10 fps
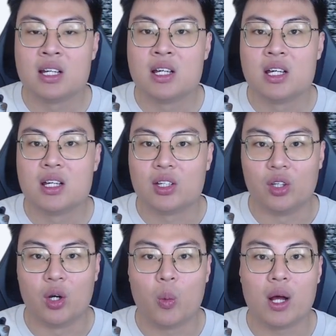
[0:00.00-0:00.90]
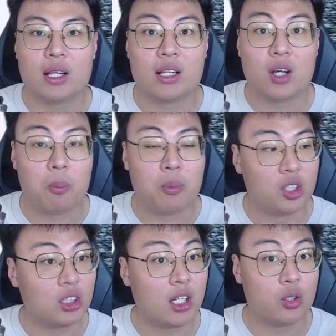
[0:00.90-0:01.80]
you know, what operation are you
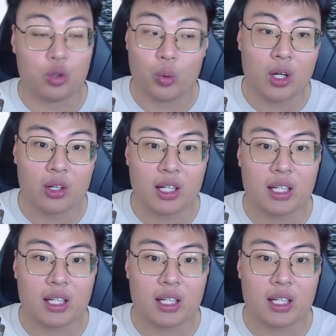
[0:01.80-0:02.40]
doing on it,